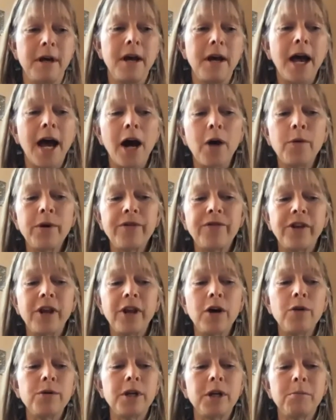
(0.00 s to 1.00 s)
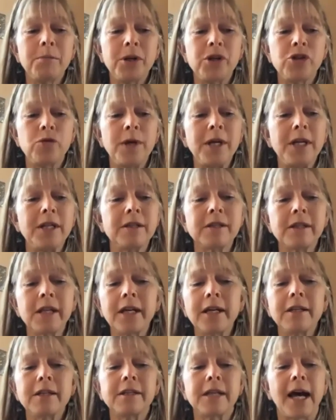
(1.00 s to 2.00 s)
How we float in between slick
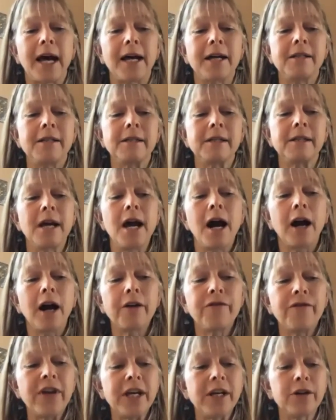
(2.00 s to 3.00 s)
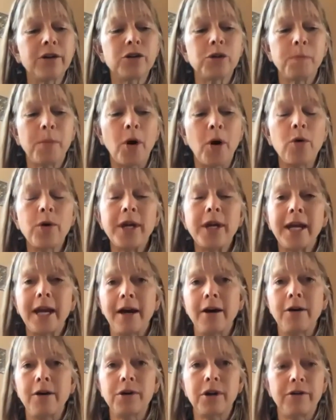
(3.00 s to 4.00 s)
insides, our fingers poking
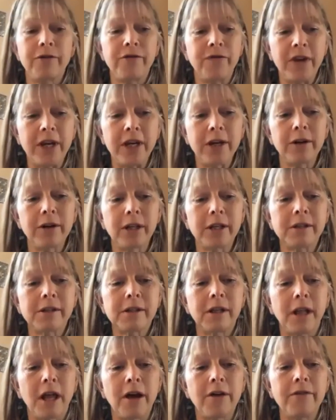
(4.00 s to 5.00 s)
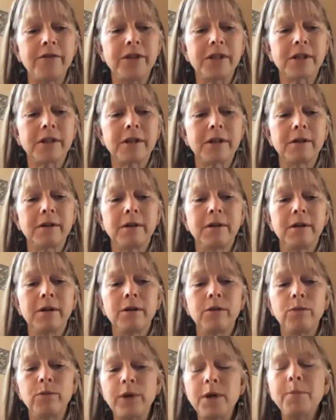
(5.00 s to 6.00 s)
out of fingerless gloves.
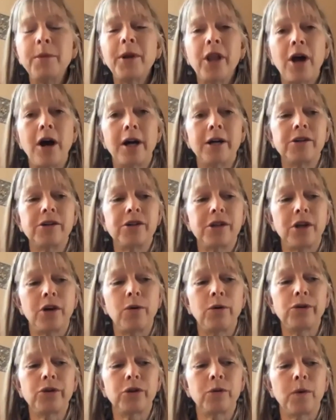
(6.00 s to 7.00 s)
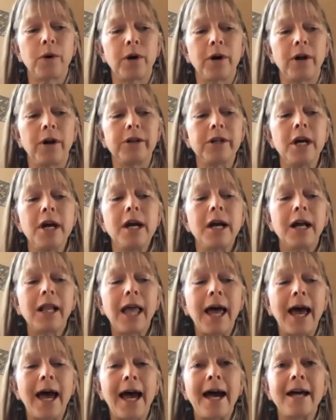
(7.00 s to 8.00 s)
We belong to the older world,
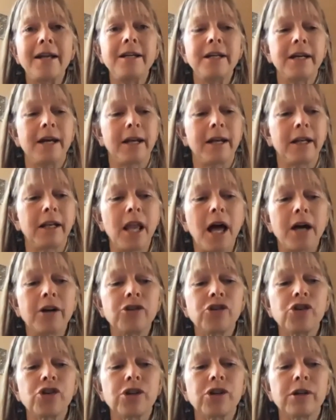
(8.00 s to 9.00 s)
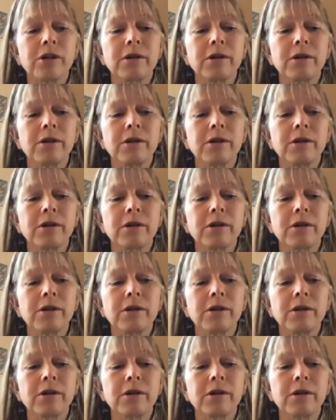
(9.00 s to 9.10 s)
clad and lush.